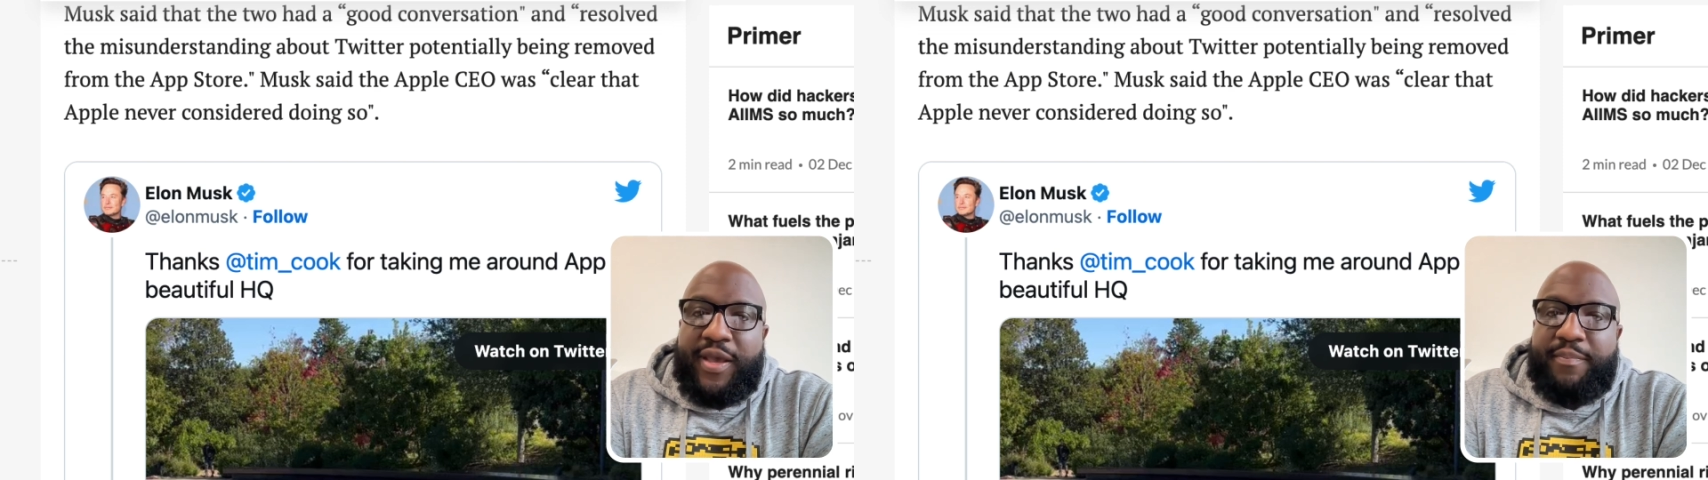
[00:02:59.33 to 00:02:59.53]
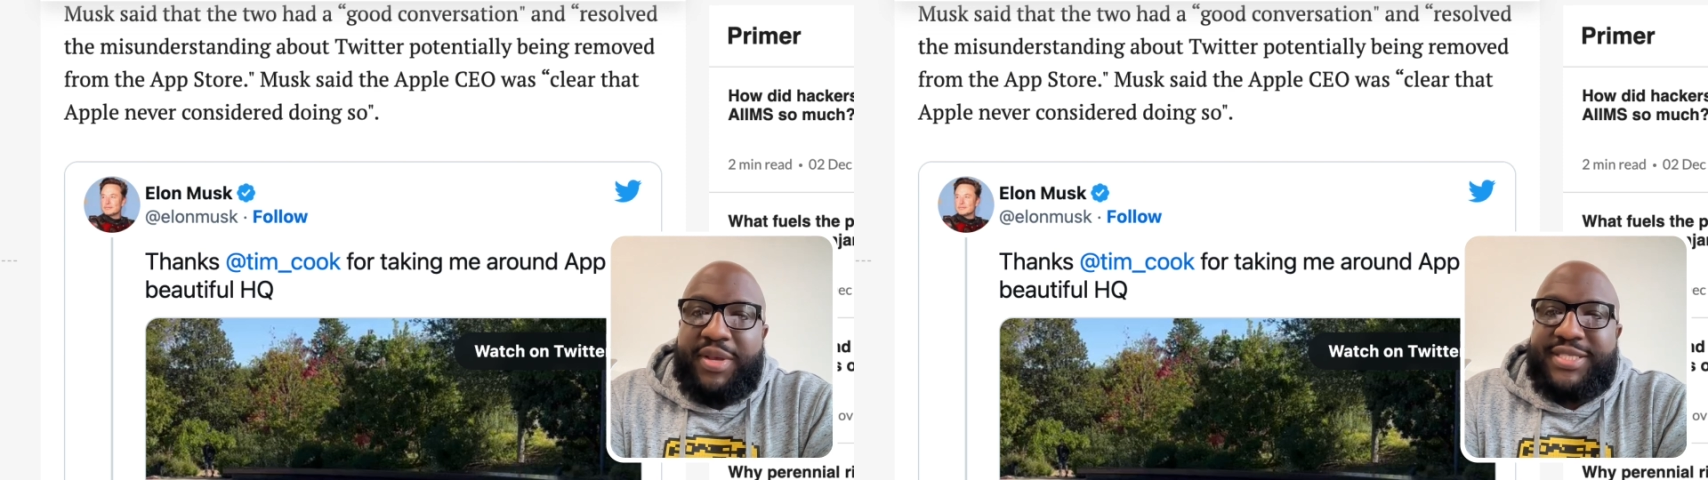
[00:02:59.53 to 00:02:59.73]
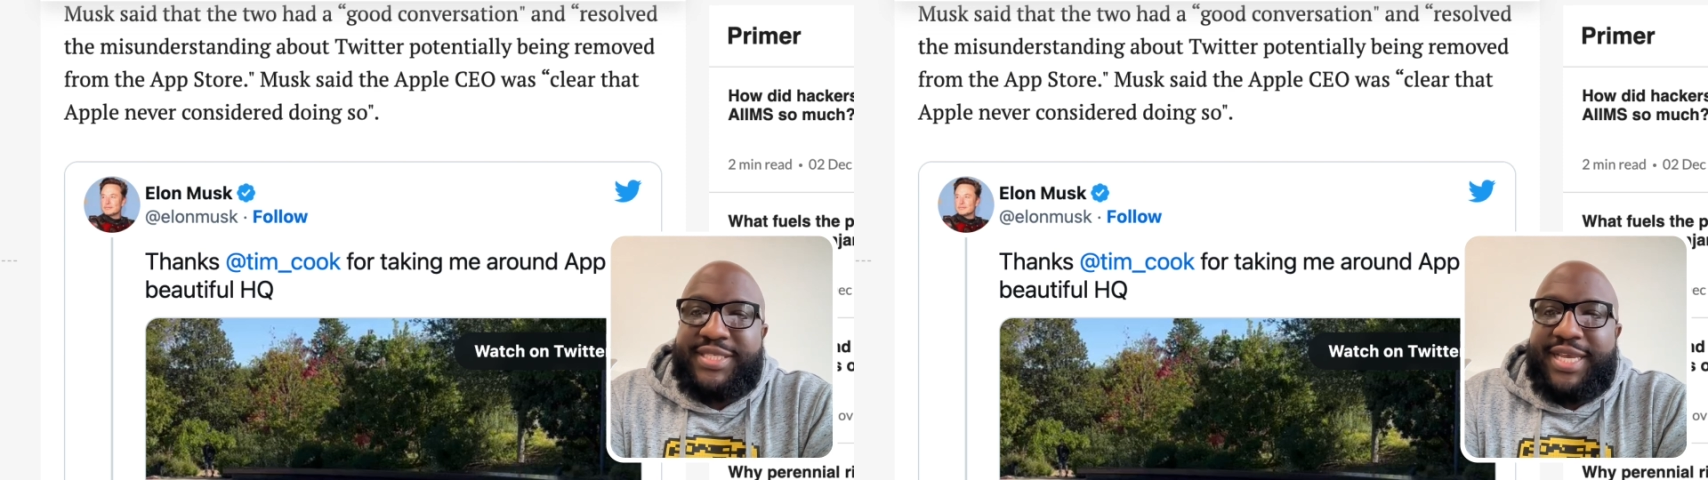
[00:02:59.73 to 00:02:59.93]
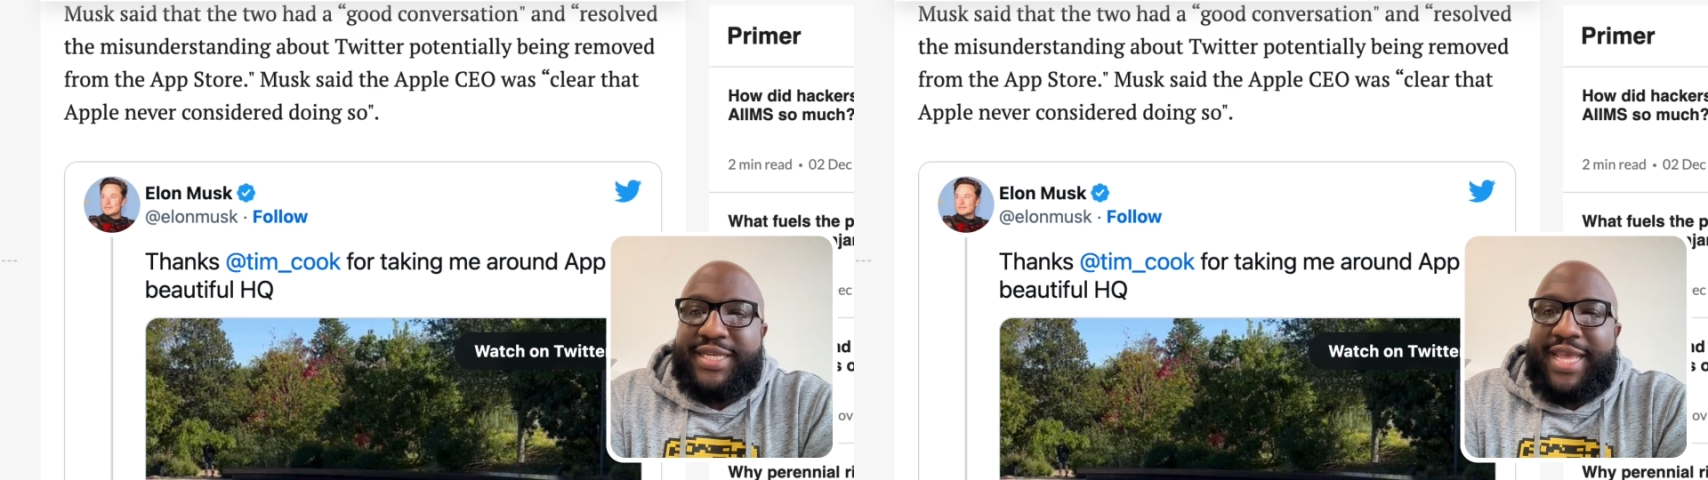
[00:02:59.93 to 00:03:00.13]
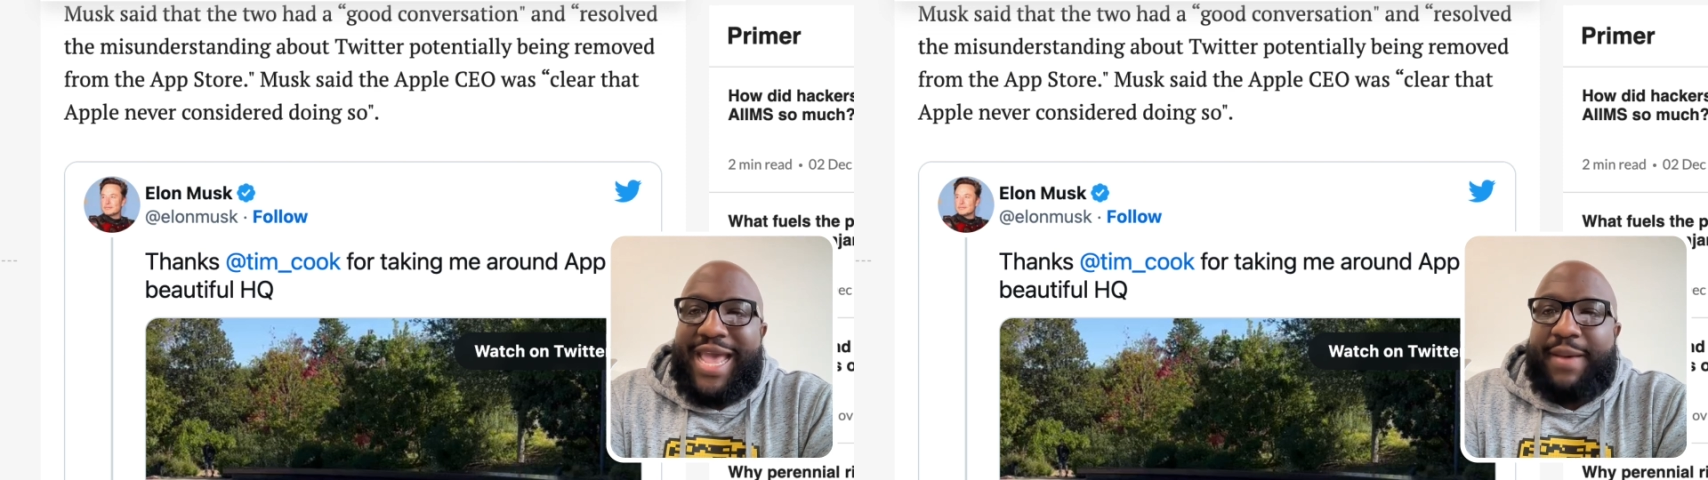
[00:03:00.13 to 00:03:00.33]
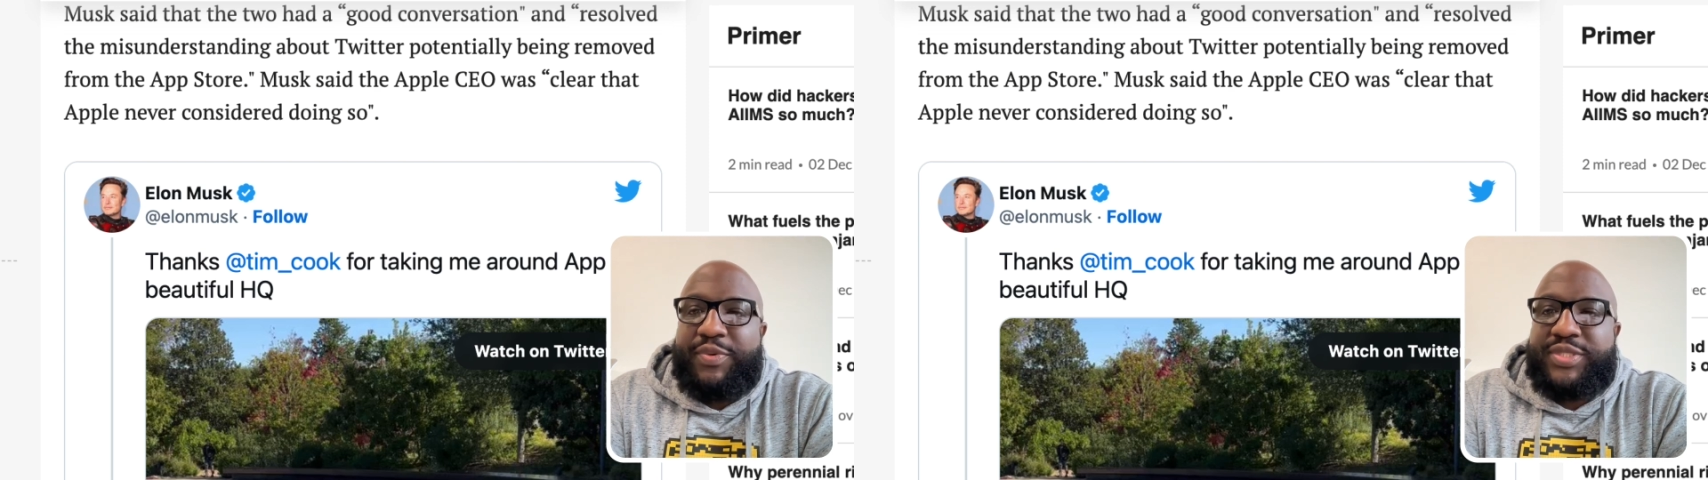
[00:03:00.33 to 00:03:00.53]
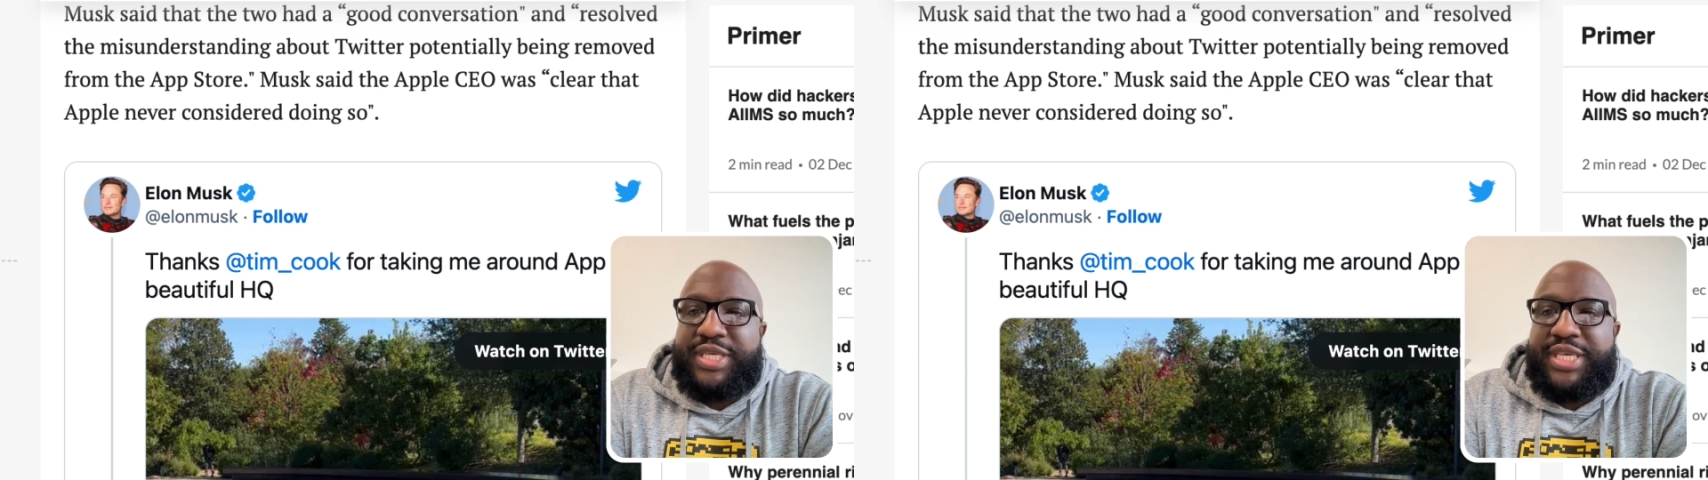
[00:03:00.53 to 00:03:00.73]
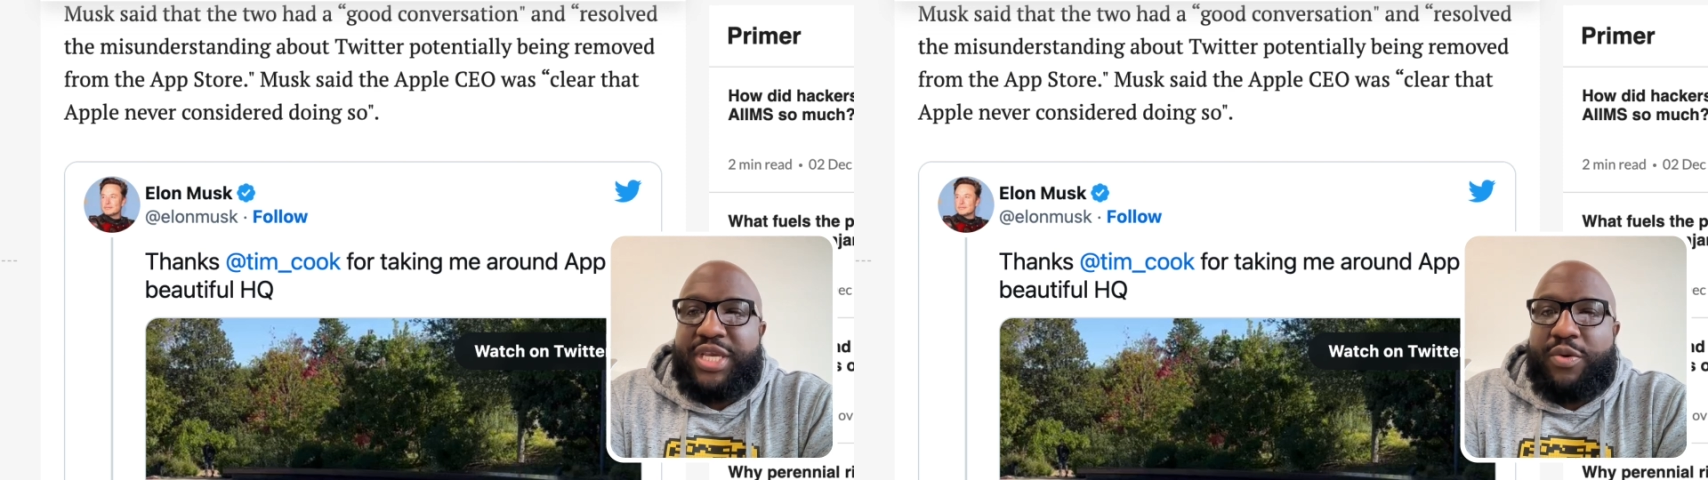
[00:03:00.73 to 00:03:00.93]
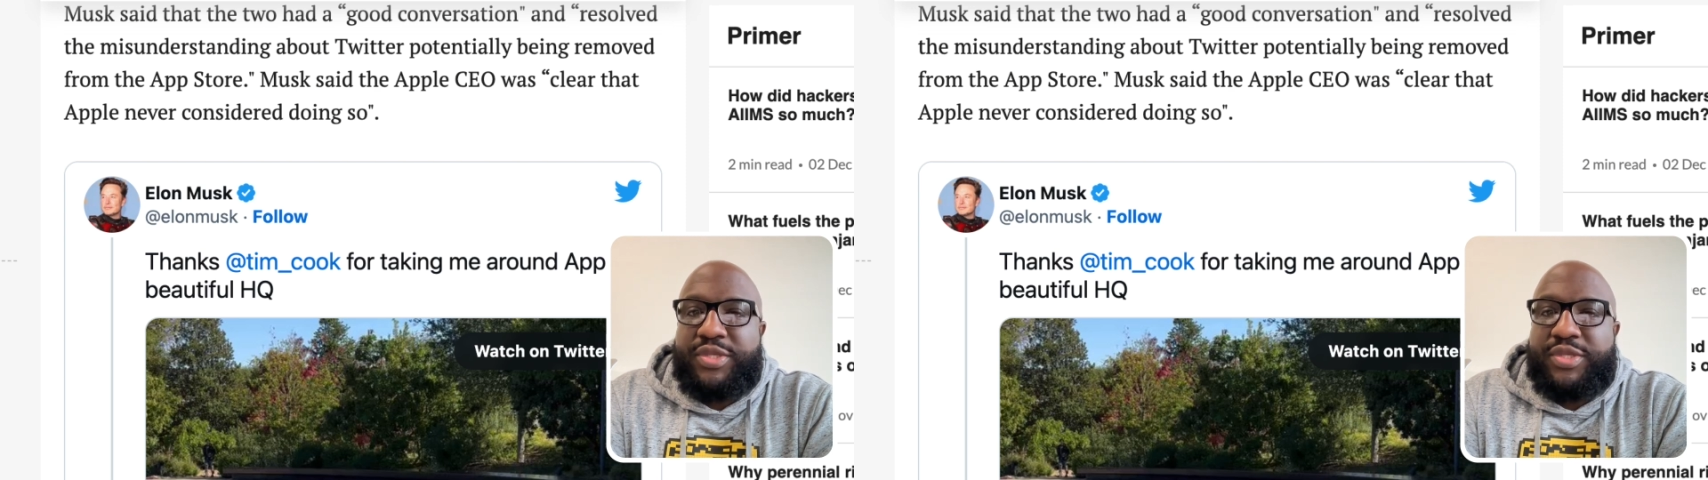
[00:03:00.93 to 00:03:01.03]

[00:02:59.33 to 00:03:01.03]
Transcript: Musk said the Apple CEO